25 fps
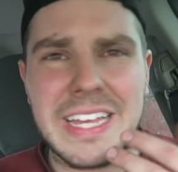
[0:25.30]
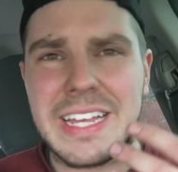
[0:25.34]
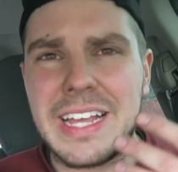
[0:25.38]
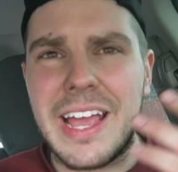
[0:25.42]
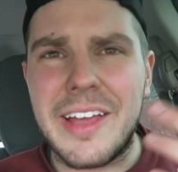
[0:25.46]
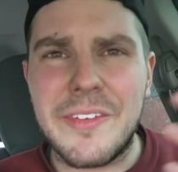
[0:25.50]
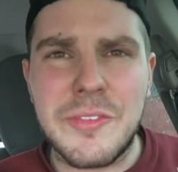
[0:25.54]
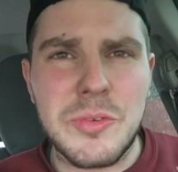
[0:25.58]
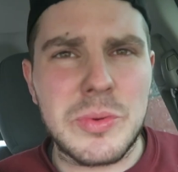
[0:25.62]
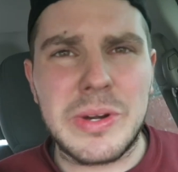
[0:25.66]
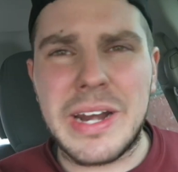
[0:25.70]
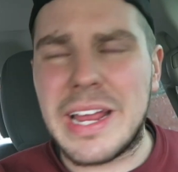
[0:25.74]
Like
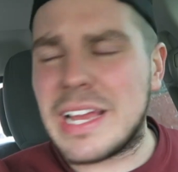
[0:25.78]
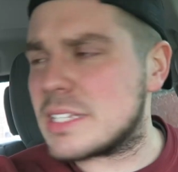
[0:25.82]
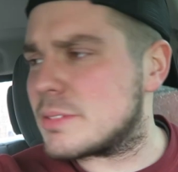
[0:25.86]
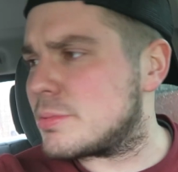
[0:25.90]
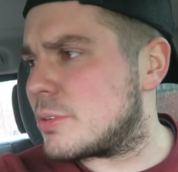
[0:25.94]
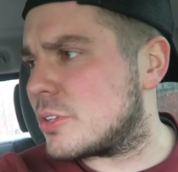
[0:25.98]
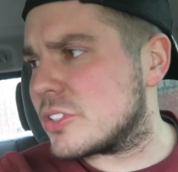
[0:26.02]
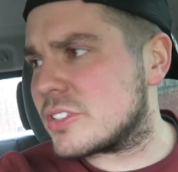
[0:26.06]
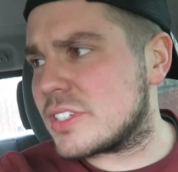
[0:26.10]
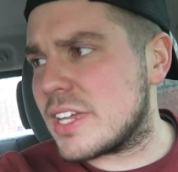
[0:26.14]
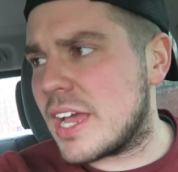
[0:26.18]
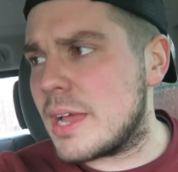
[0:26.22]
everyone
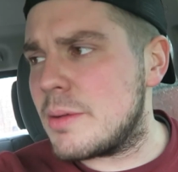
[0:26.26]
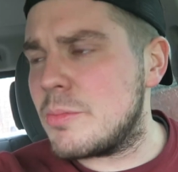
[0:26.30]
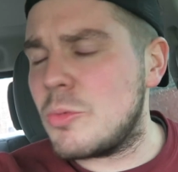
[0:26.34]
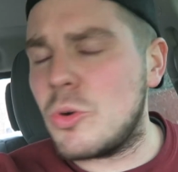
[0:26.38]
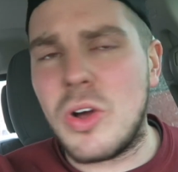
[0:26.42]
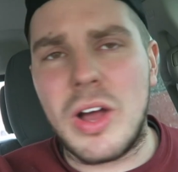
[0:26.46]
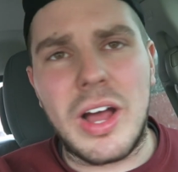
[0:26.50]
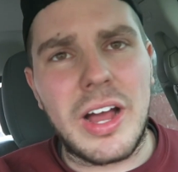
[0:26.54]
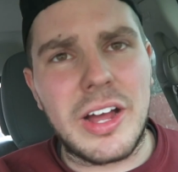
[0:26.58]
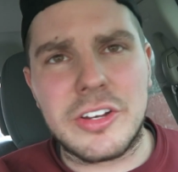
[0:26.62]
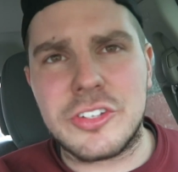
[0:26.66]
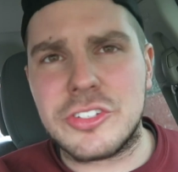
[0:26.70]
asks me all the time,
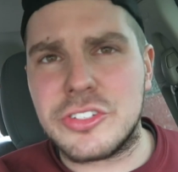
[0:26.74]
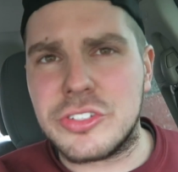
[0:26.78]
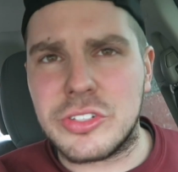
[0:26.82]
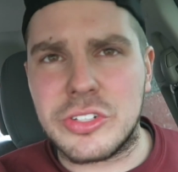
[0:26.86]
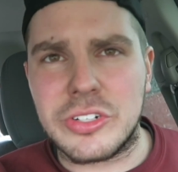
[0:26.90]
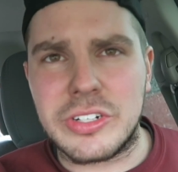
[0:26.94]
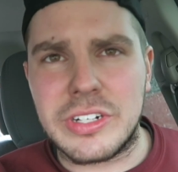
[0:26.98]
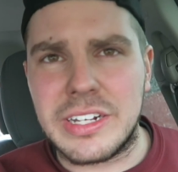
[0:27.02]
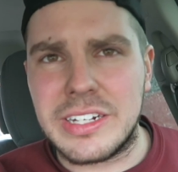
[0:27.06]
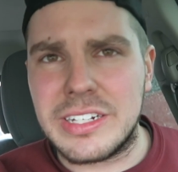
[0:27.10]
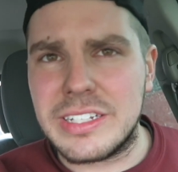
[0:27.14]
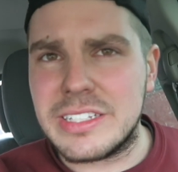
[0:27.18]
well, how did you
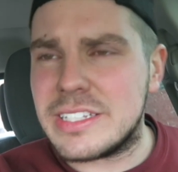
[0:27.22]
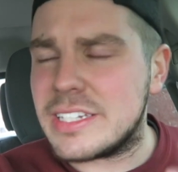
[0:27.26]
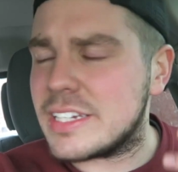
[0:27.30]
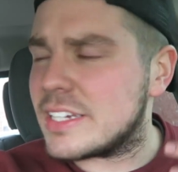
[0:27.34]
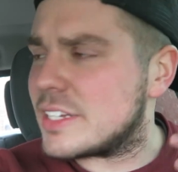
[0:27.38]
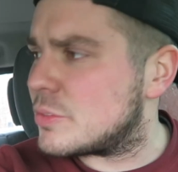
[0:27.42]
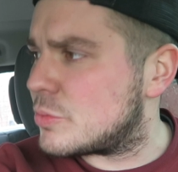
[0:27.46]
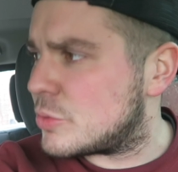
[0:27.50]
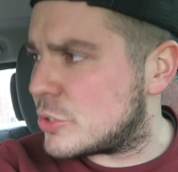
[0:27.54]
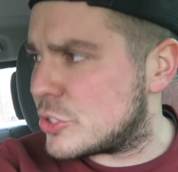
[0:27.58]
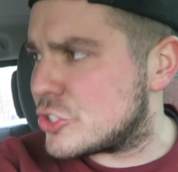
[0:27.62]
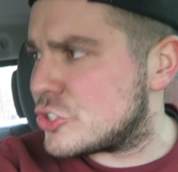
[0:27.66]
learn how to
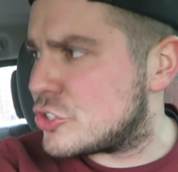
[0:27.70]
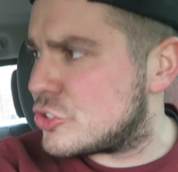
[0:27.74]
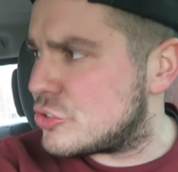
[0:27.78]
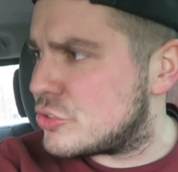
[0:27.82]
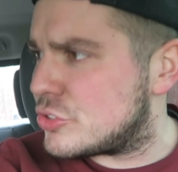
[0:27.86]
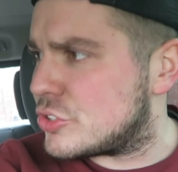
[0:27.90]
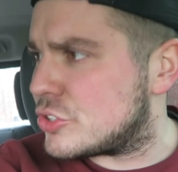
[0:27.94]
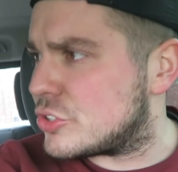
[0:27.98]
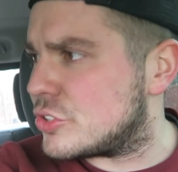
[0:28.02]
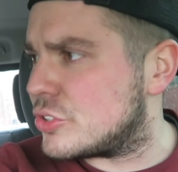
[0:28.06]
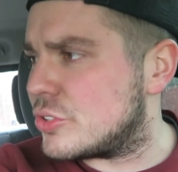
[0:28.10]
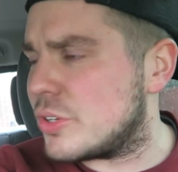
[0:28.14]
tint? What did
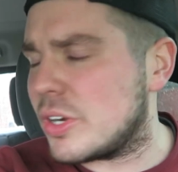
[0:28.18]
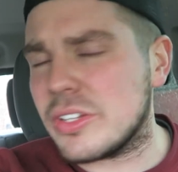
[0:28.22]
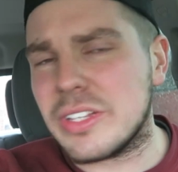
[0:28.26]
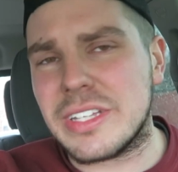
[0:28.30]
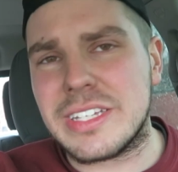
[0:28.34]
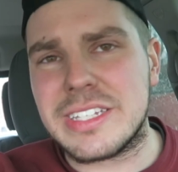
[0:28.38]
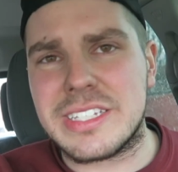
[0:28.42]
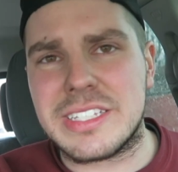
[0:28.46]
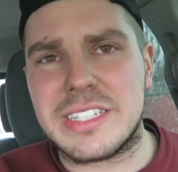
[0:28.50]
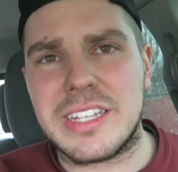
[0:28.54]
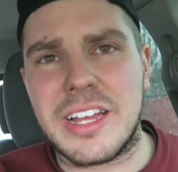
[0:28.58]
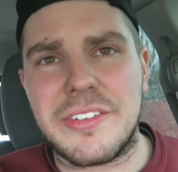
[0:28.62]
you do? All
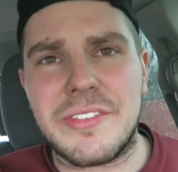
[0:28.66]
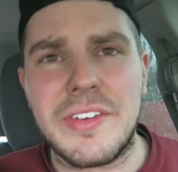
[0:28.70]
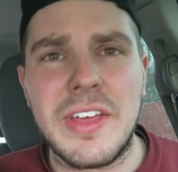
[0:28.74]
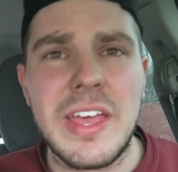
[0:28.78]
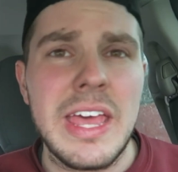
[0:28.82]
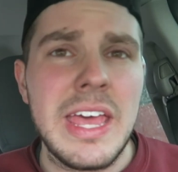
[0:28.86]
that stuff.